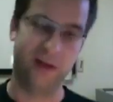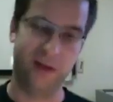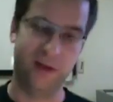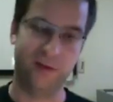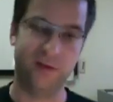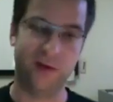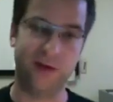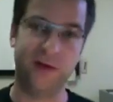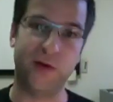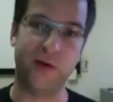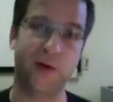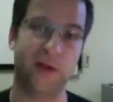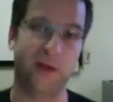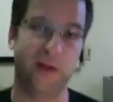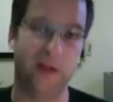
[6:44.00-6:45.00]
free
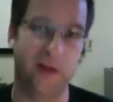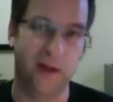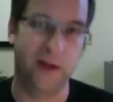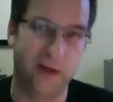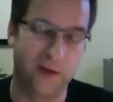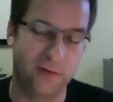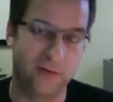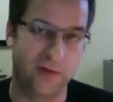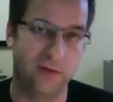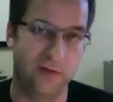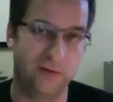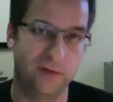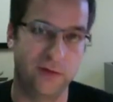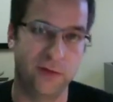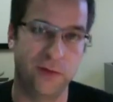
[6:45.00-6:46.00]
token
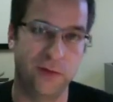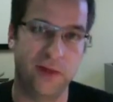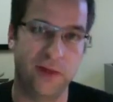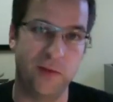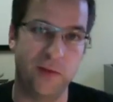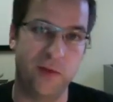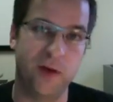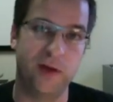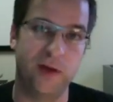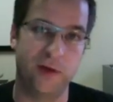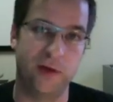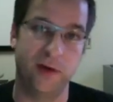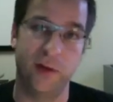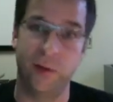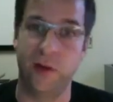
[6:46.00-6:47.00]
of do what they want
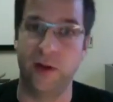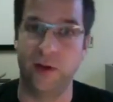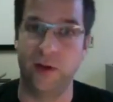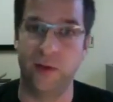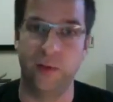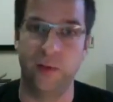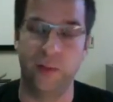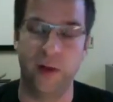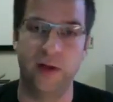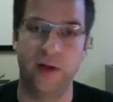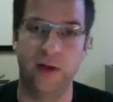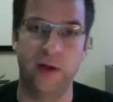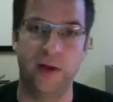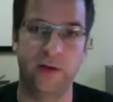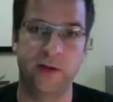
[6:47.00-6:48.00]
here, and it might go to the
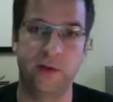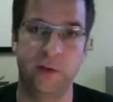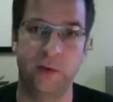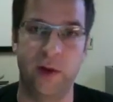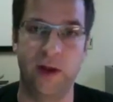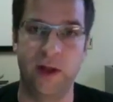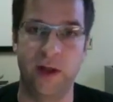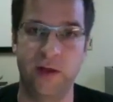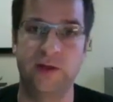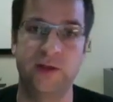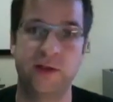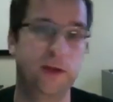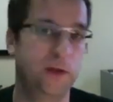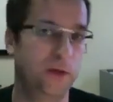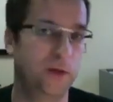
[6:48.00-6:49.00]
Pentagon. So we might actually
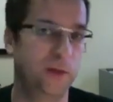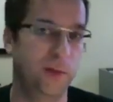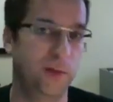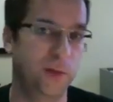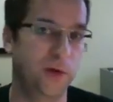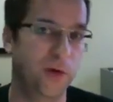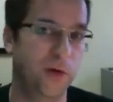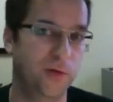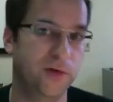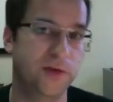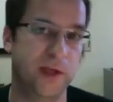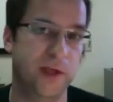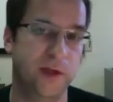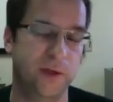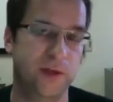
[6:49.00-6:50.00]
see a little bit more
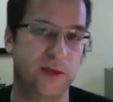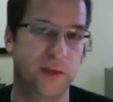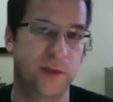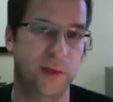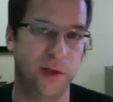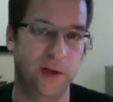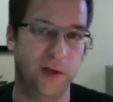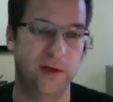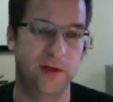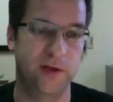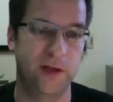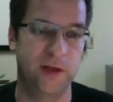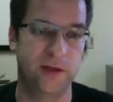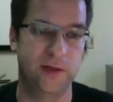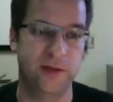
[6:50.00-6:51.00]
oversight once the Pentagon
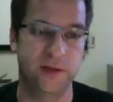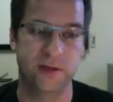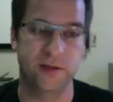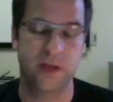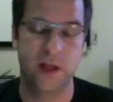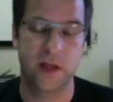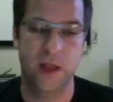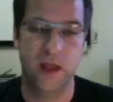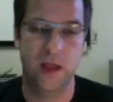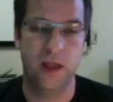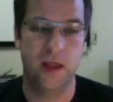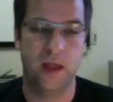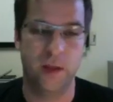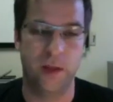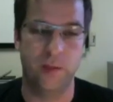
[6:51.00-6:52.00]
takes this.
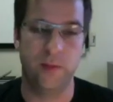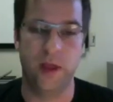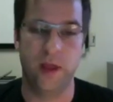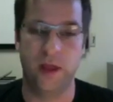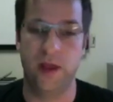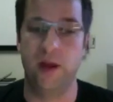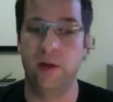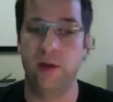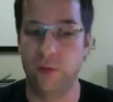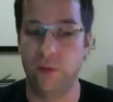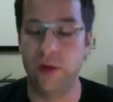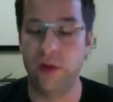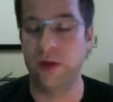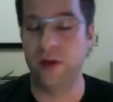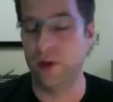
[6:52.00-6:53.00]
And I'm
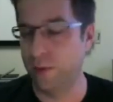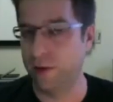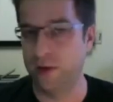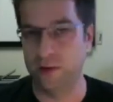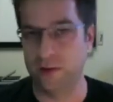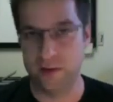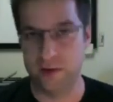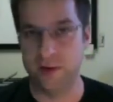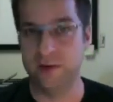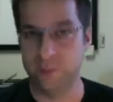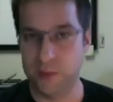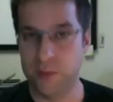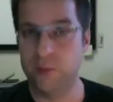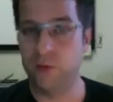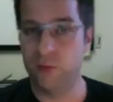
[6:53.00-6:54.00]
really hoping
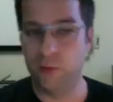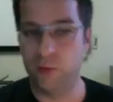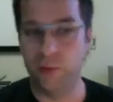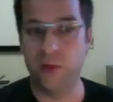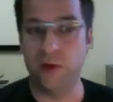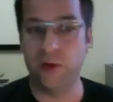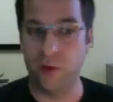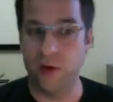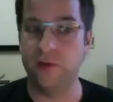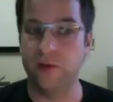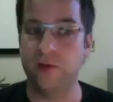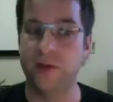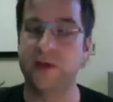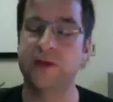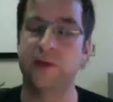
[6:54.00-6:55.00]
that people will be aware
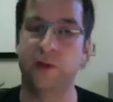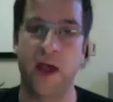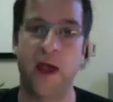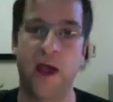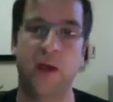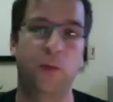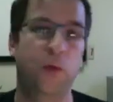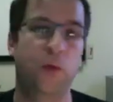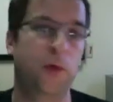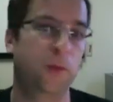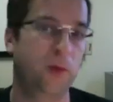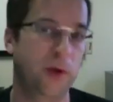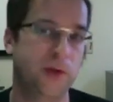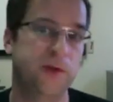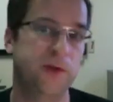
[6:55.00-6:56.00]
of this and will add more
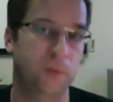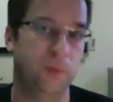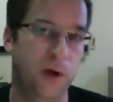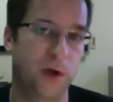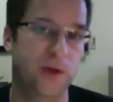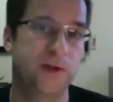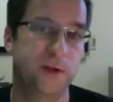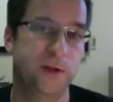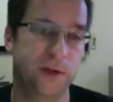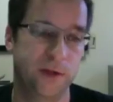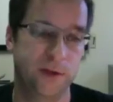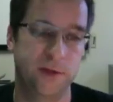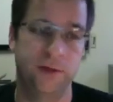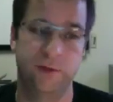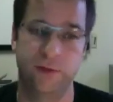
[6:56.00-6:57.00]
pressure on
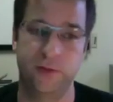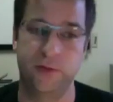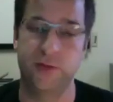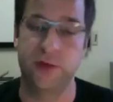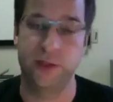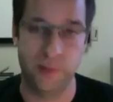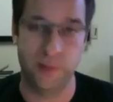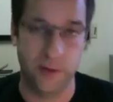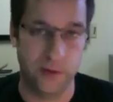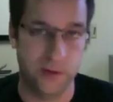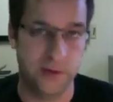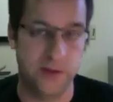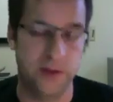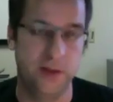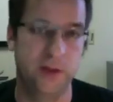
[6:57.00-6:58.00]
Washington for
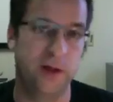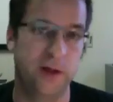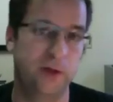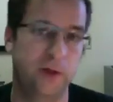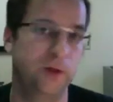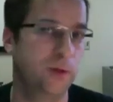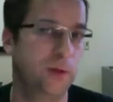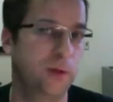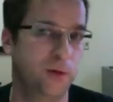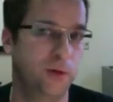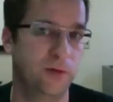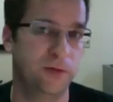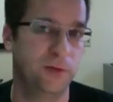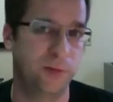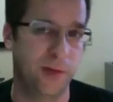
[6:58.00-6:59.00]
transparency and a little bit
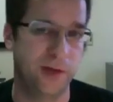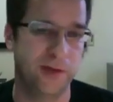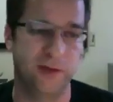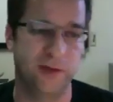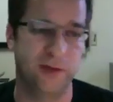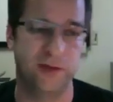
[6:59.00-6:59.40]
more information